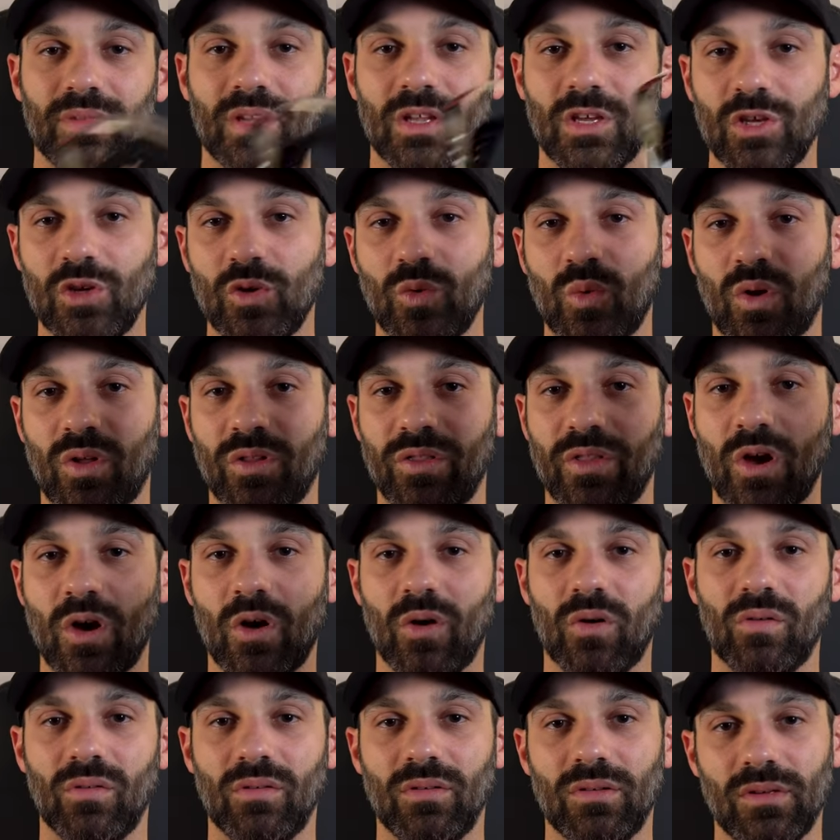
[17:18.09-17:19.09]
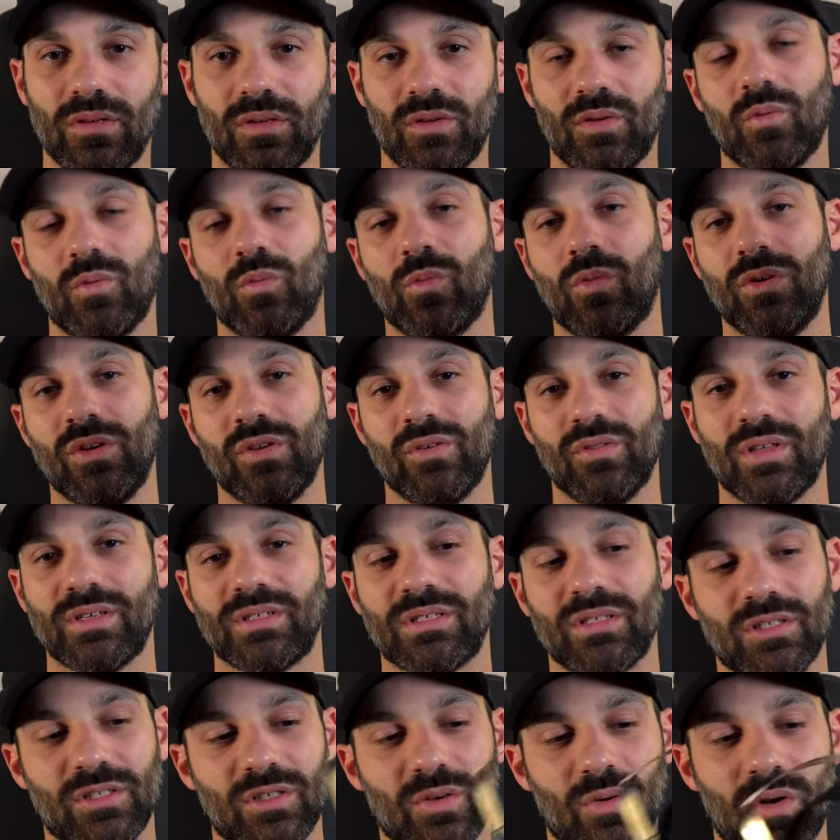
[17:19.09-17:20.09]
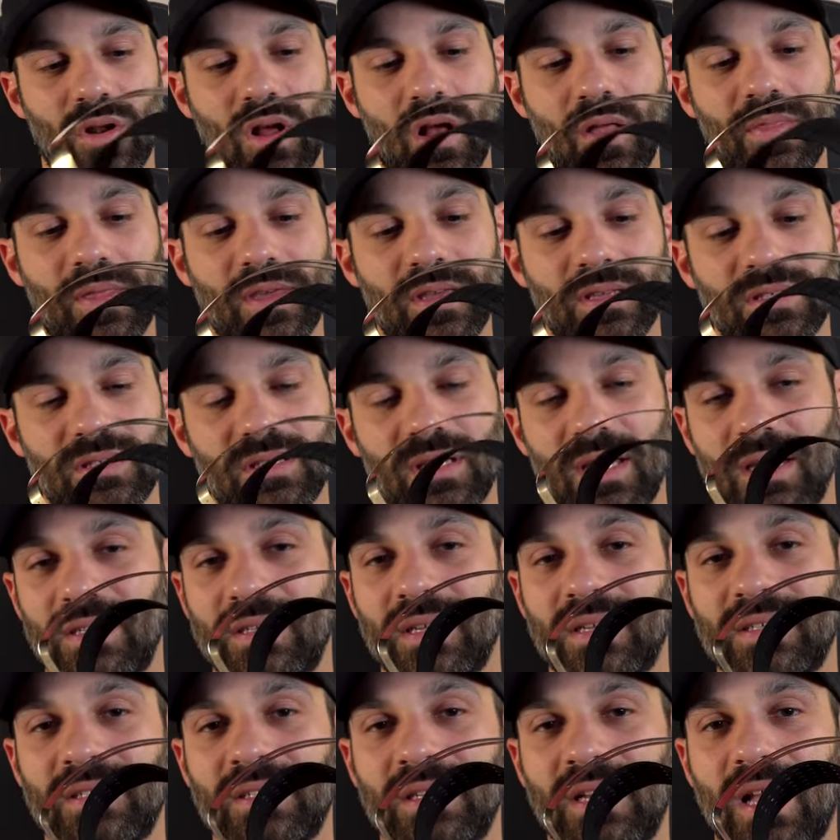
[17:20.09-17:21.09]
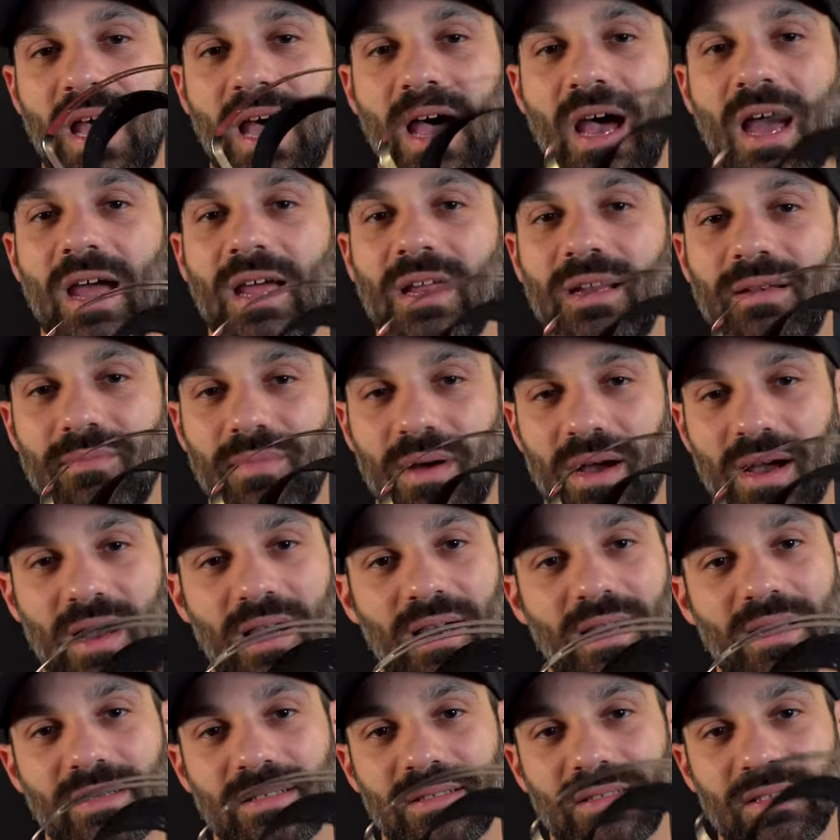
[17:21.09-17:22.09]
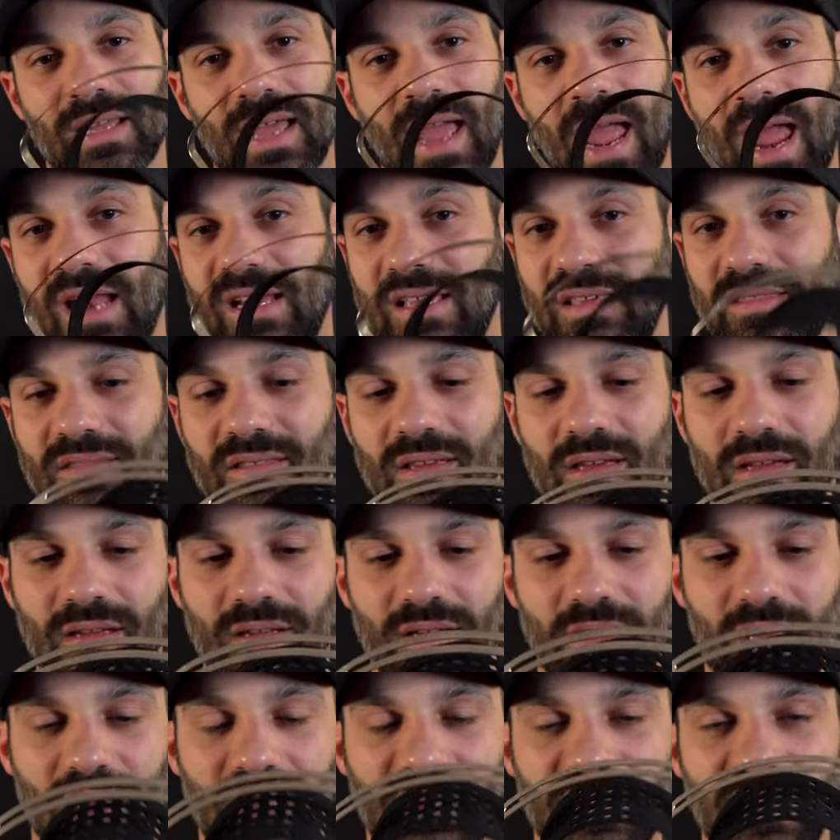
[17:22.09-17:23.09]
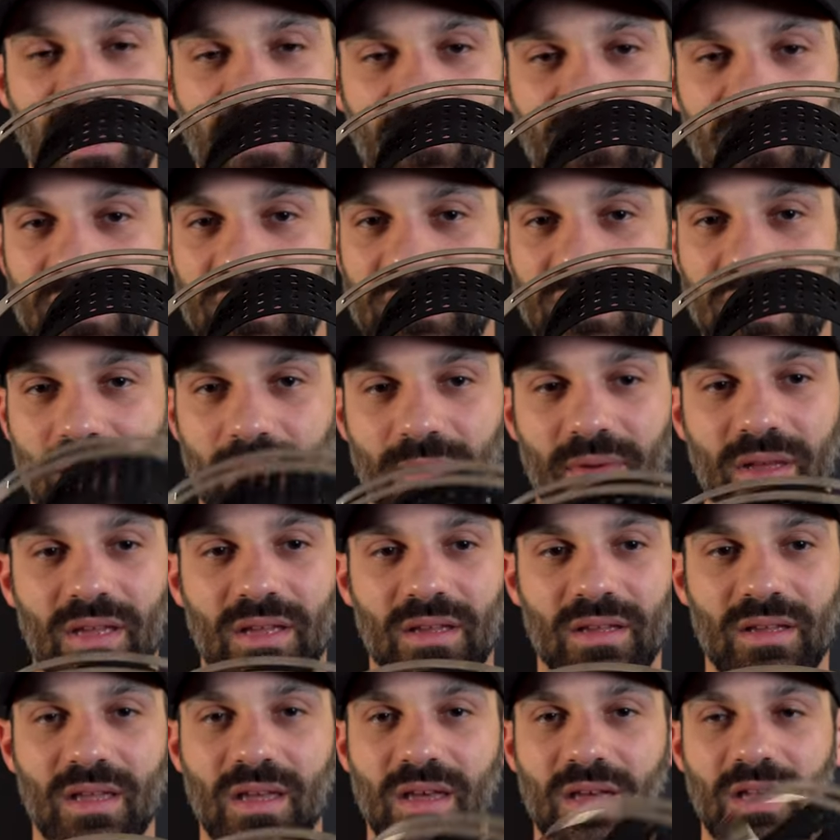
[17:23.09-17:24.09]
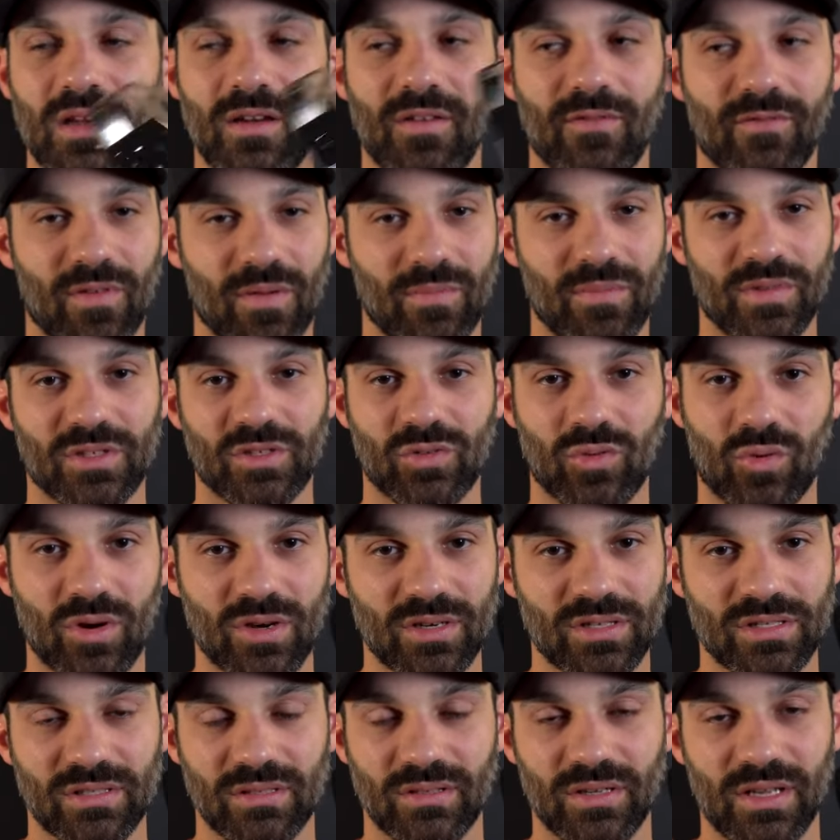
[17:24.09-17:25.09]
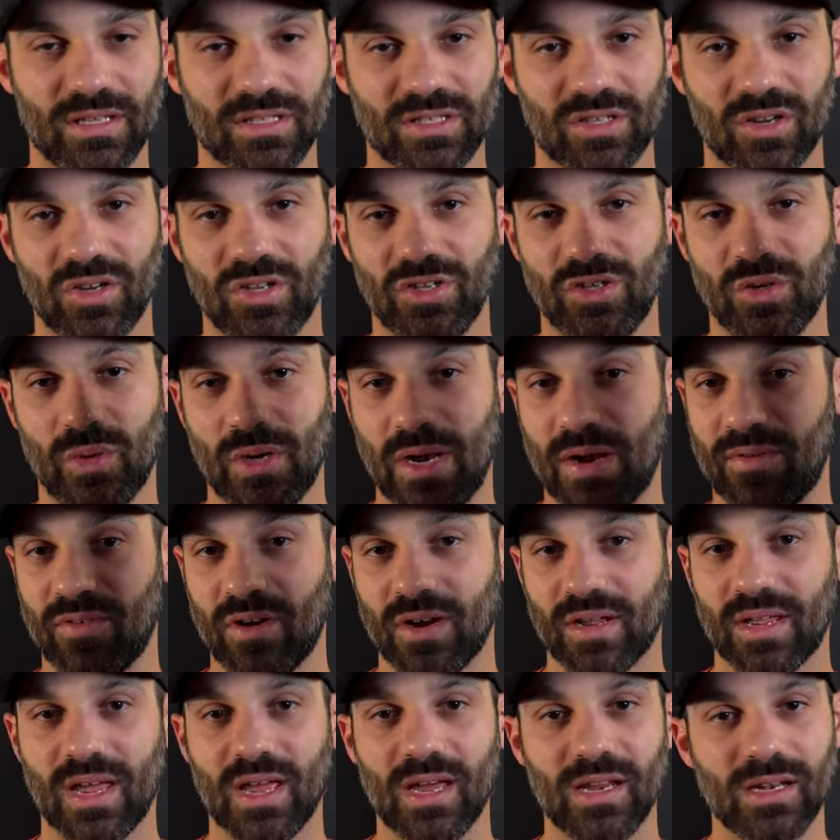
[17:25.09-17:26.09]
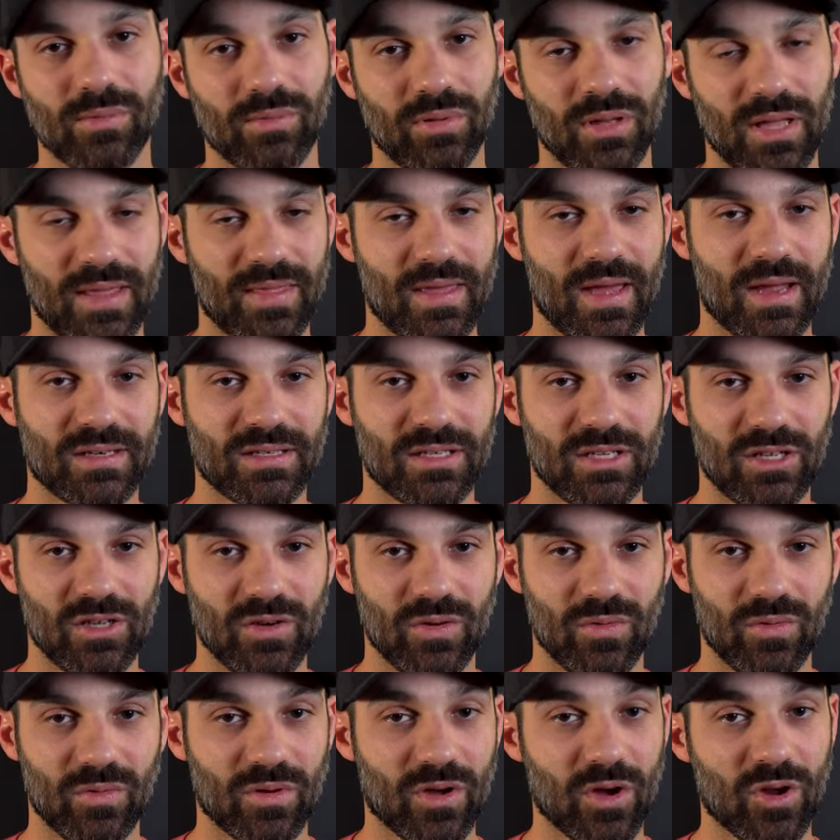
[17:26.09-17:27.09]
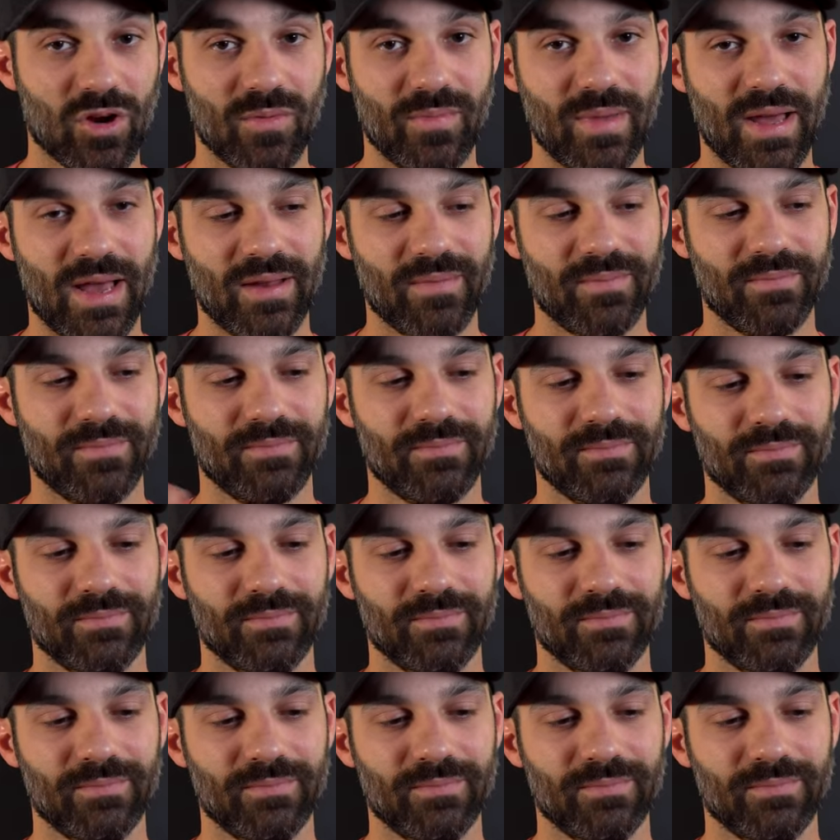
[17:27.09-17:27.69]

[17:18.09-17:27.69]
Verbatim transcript: You will know when you listen to it on this. It doesn't hide behind anything. It, if it's coming from the source, it's going to do whatever it can to play that to you, good or bad.